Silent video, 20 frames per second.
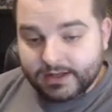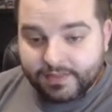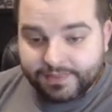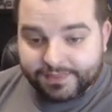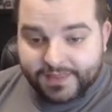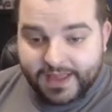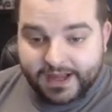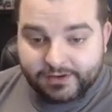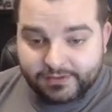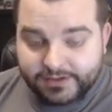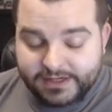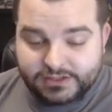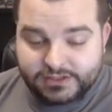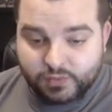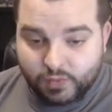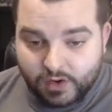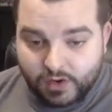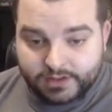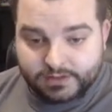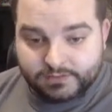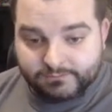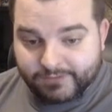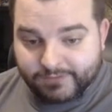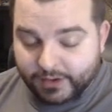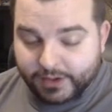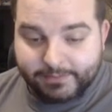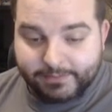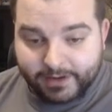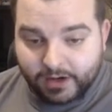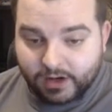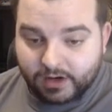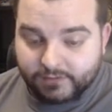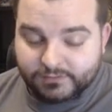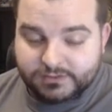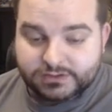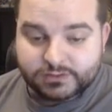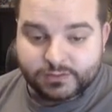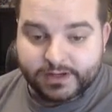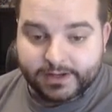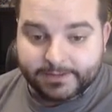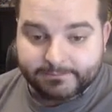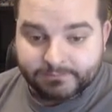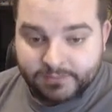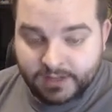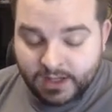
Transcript: That creates one very powerful swing.